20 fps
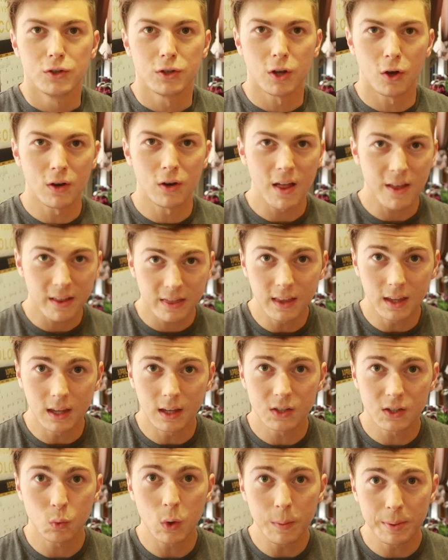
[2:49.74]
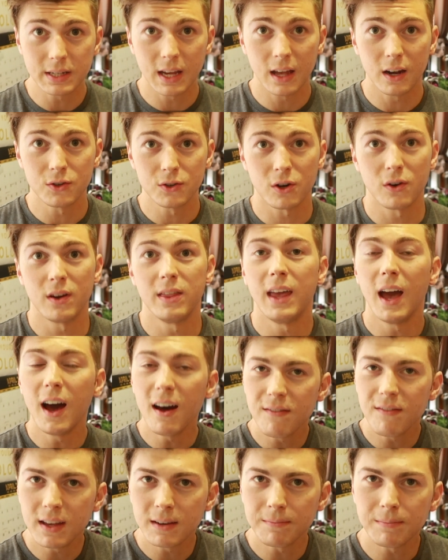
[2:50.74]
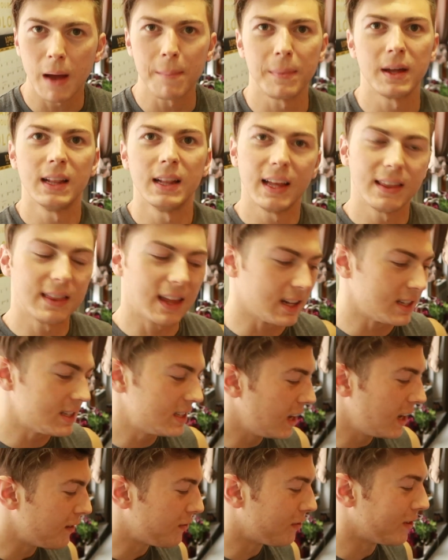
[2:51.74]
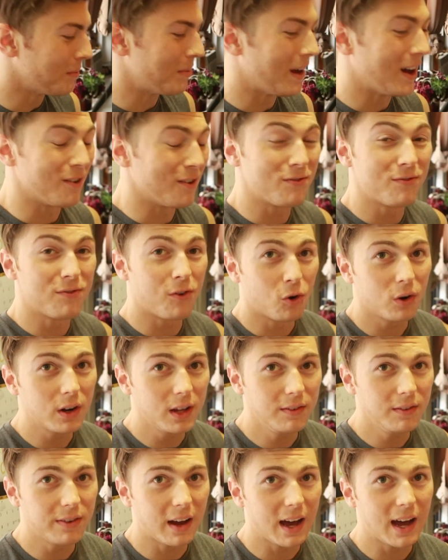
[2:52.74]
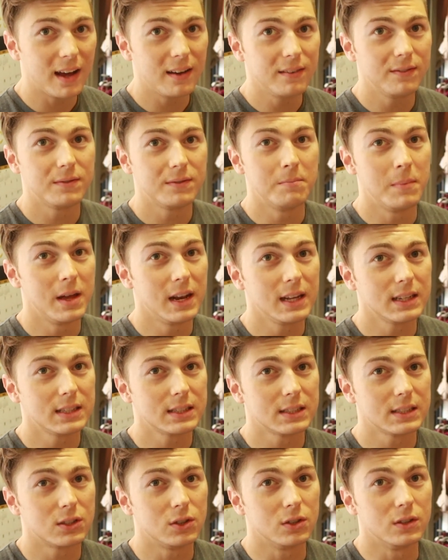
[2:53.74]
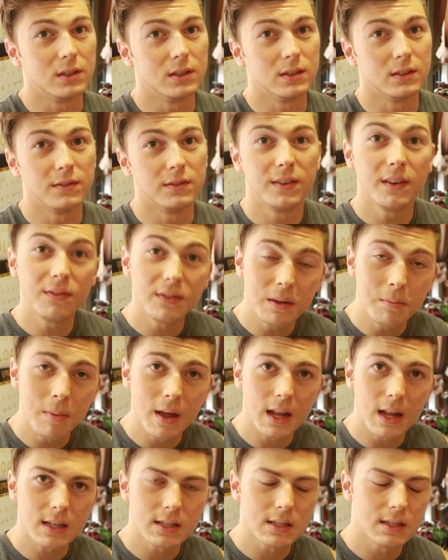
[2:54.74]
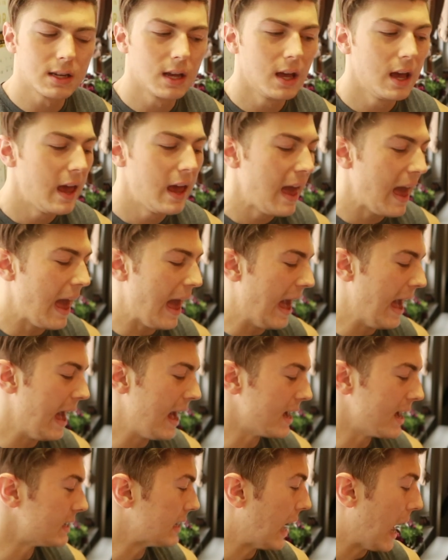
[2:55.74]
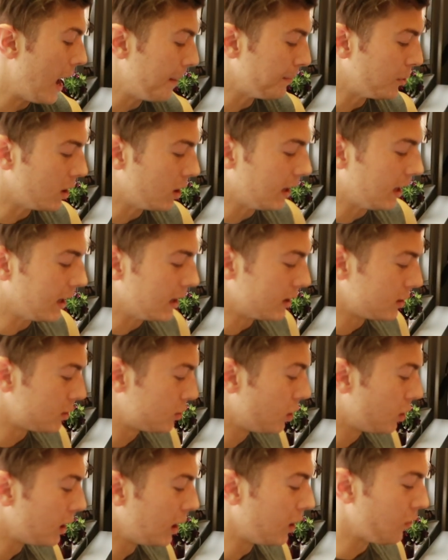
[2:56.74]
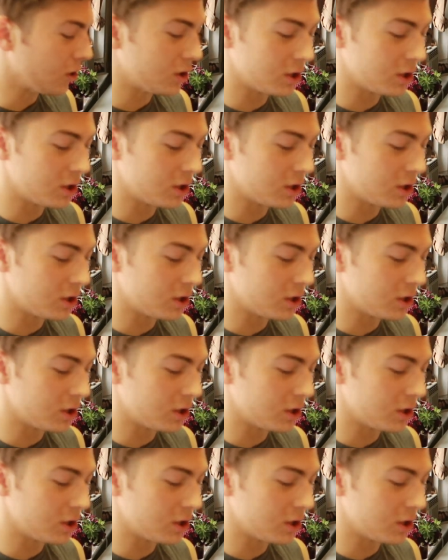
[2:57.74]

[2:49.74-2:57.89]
So now that the sweet potatoes are in the oven, I'm gonna let that sit for about 45 minutes to 50 minutes, and I'm gonna get cooking the